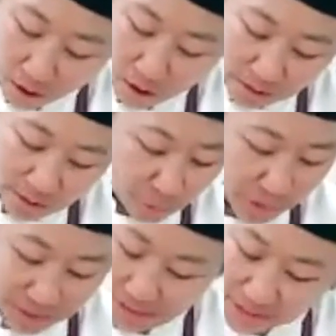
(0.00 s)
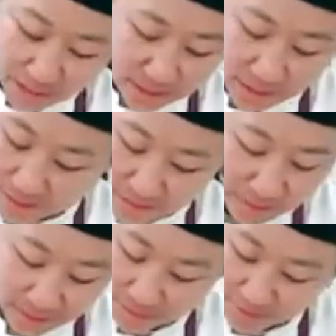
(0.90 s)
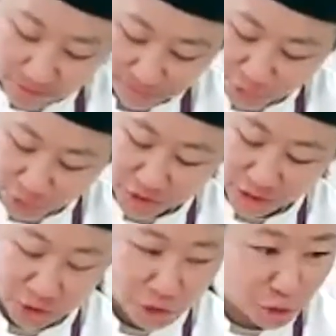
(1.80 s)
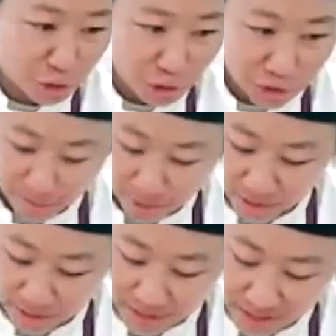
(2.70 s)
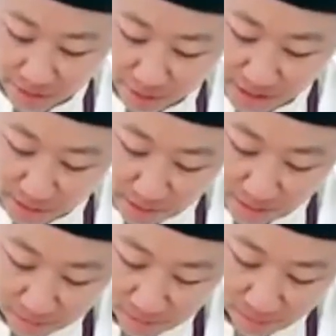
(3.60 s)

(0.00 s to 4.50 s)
All liquids. Just going to stir them all together here.